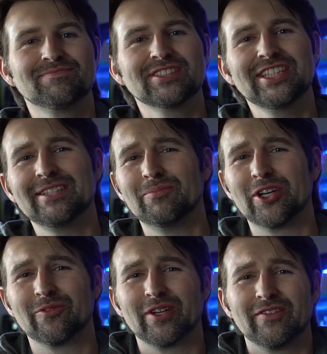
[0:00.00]
Good
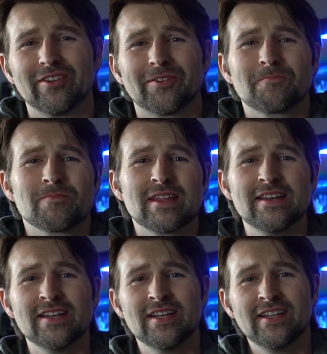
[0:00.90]
morning, reefers.
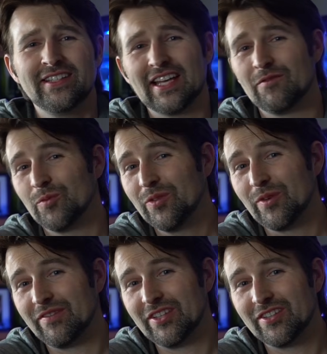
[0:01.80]
Devin with
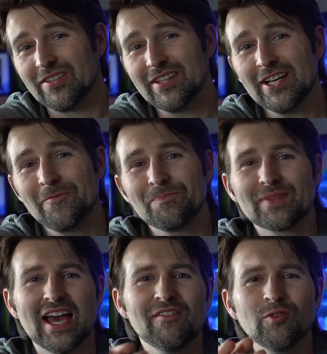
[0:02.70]
ReefDudes. Now,
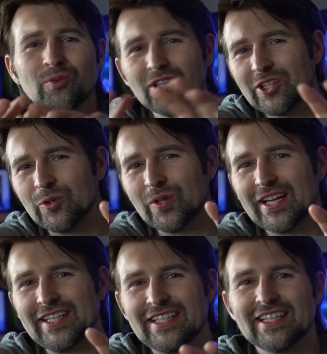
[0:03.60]
I have a really cool
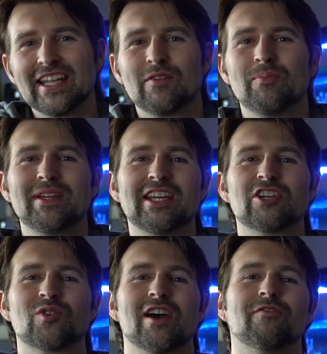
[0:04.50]
idea that I've been meaning to
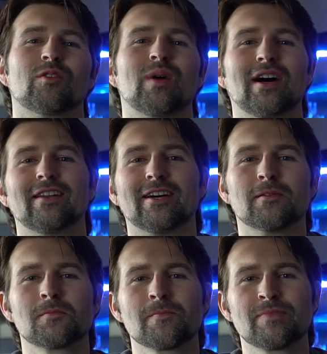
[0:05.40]
try for a while now.
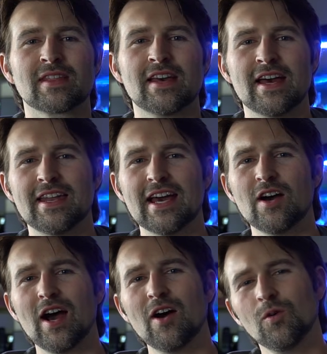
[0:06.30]
Now,
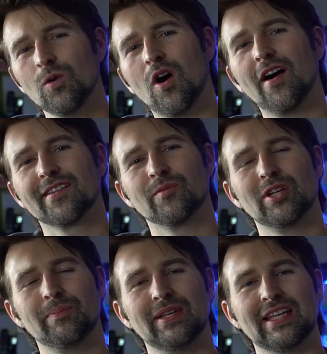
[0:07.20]
how awesome would
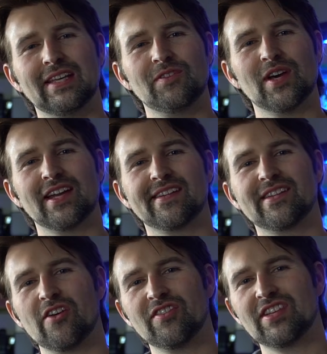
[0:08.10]
it be if you had a
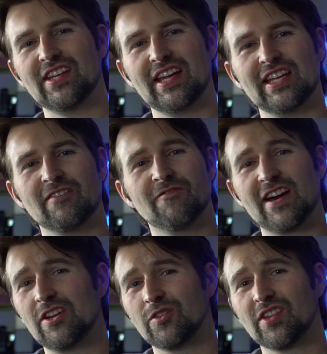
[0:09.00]
self-sustaining
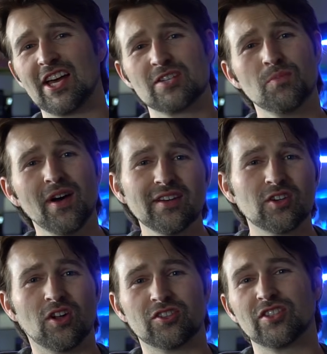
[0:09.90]
phyto/pod
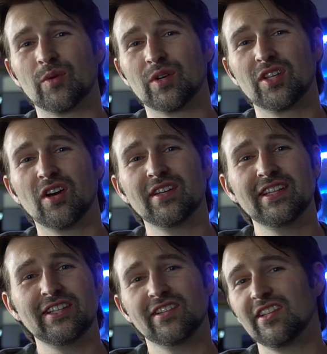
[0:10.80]
culture that would
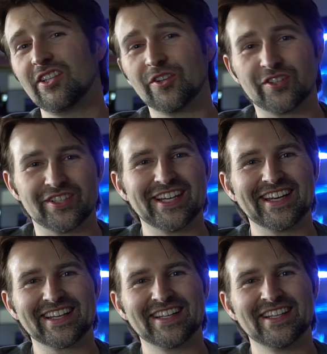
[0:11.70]
continuously dose your
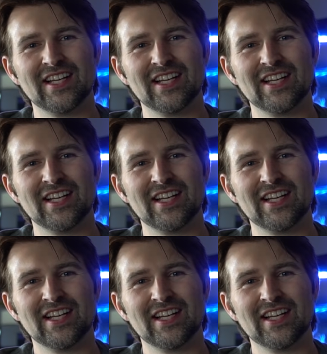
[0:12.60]
tank?